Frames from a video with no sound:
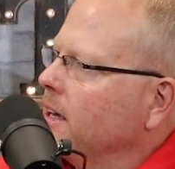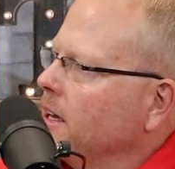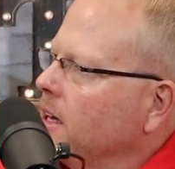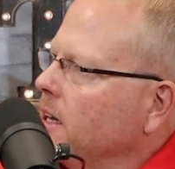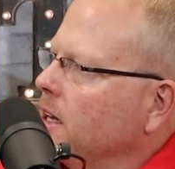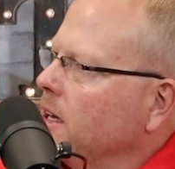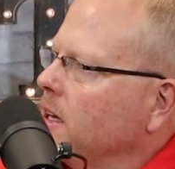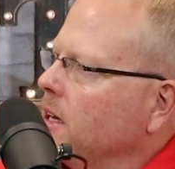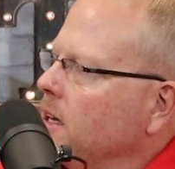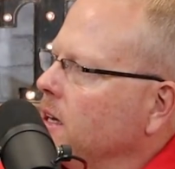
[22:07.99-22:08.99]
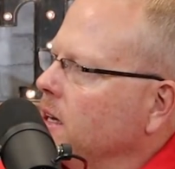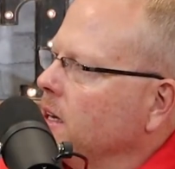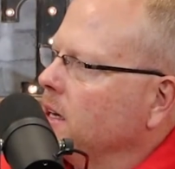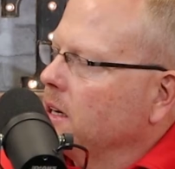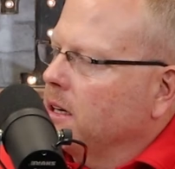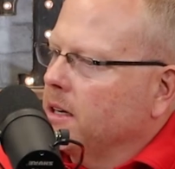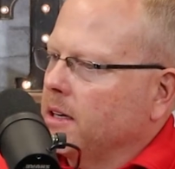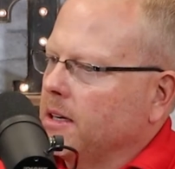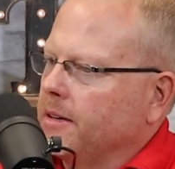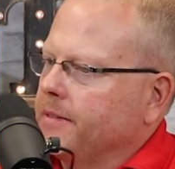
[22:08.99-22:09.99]

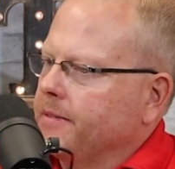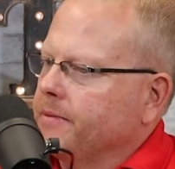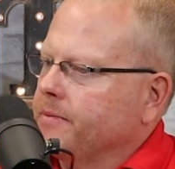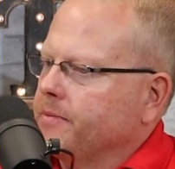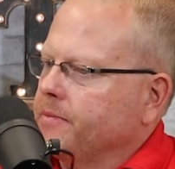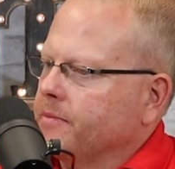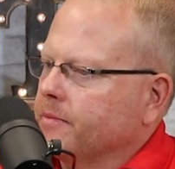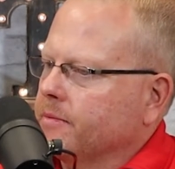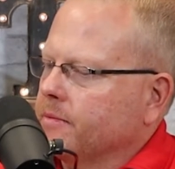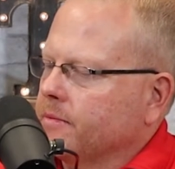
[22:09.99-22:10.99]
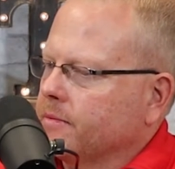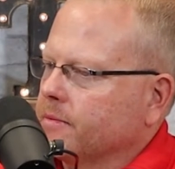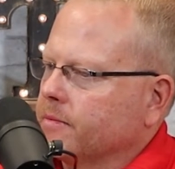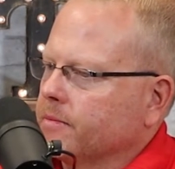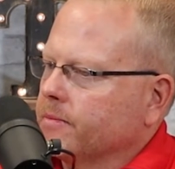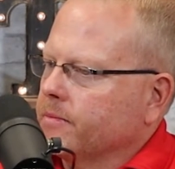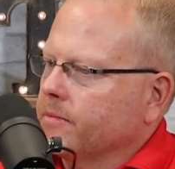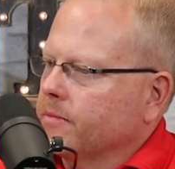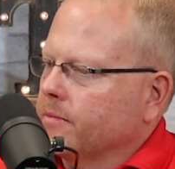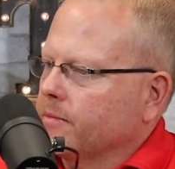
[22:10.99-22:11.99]

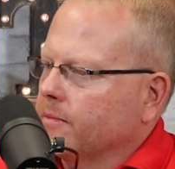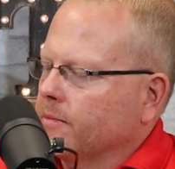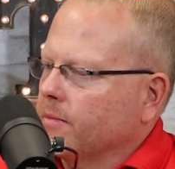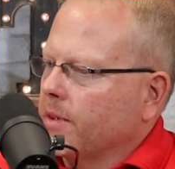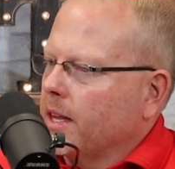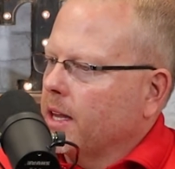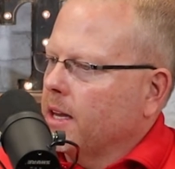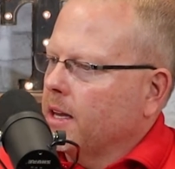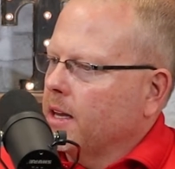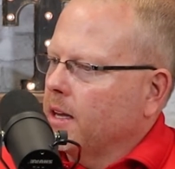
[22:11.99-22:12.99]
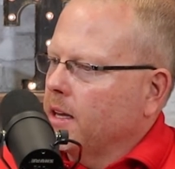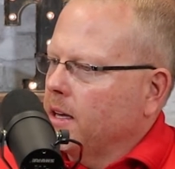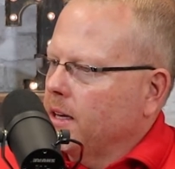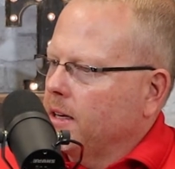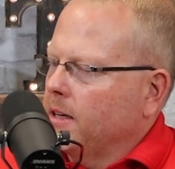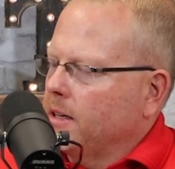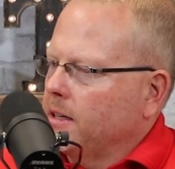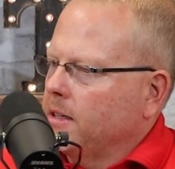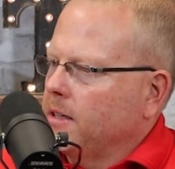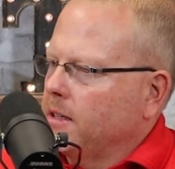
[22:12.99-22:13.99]

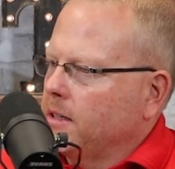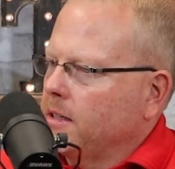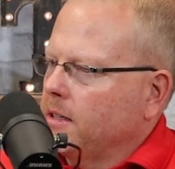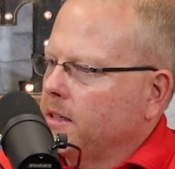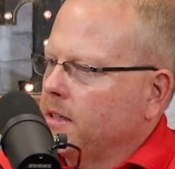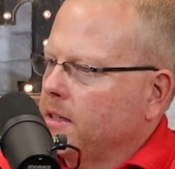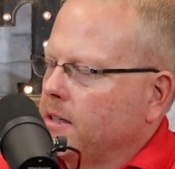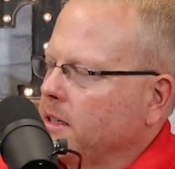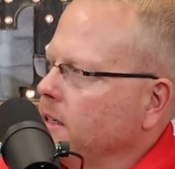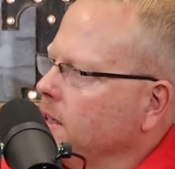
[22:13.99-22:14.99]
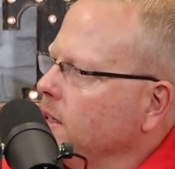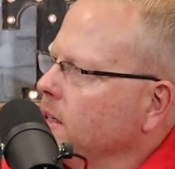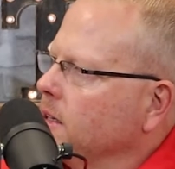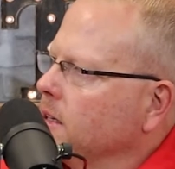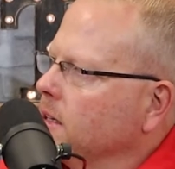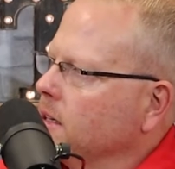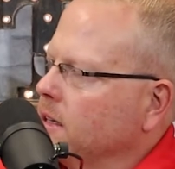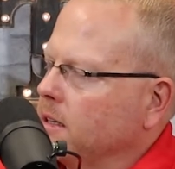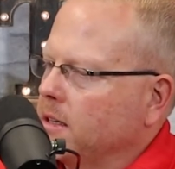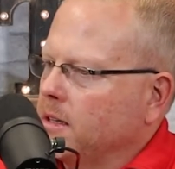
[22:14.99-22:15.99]
No words are spoken by the person on screen.